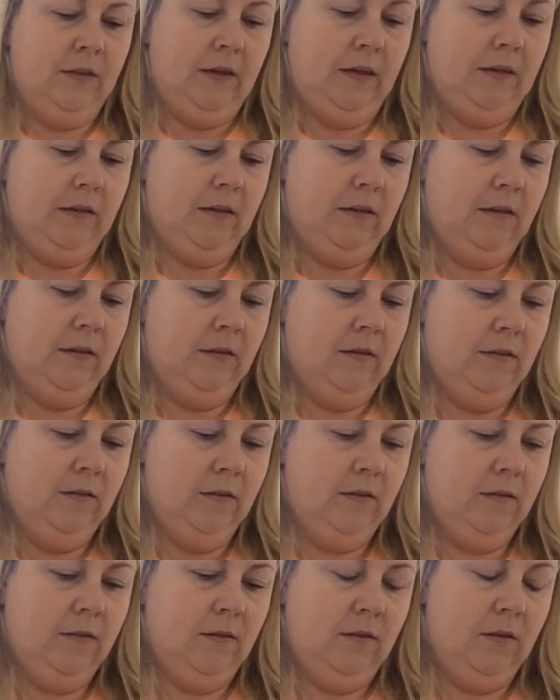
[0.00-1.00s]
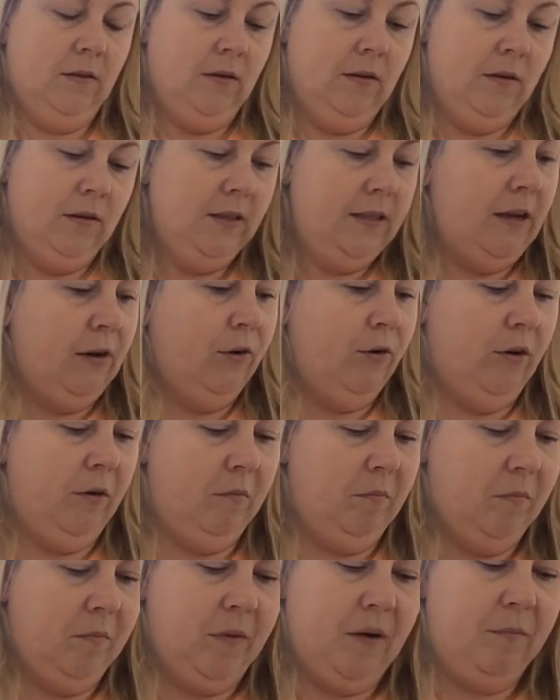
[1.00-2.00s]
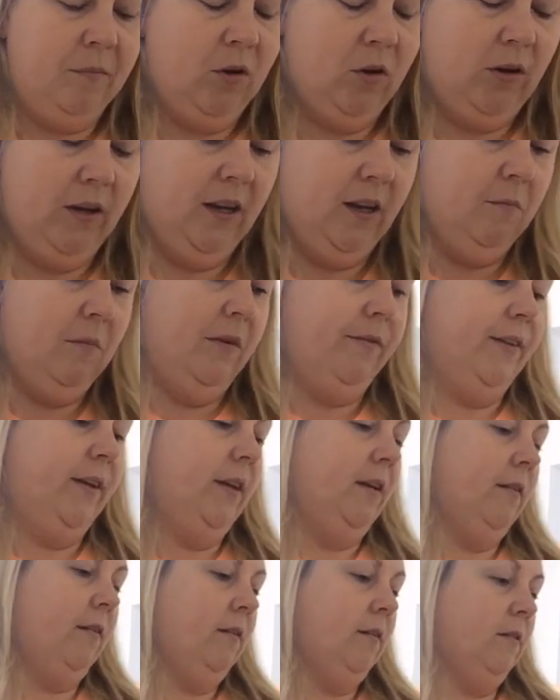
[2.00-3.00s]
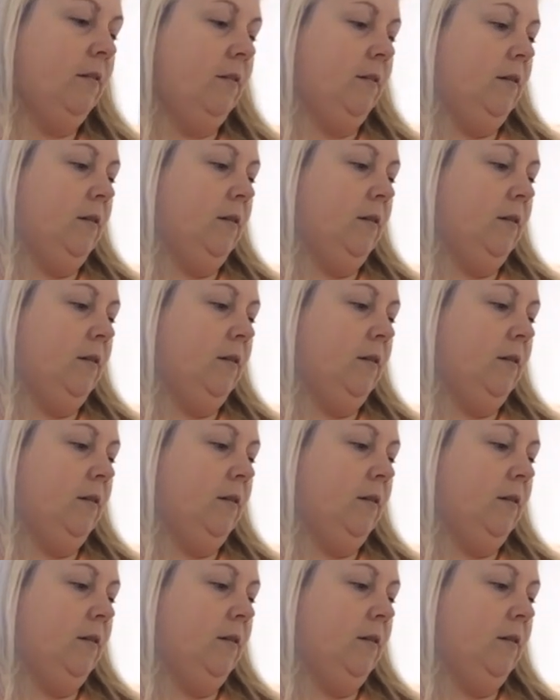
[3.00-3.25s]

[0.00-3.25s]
Right. Sour cream. I'm not licking my finger.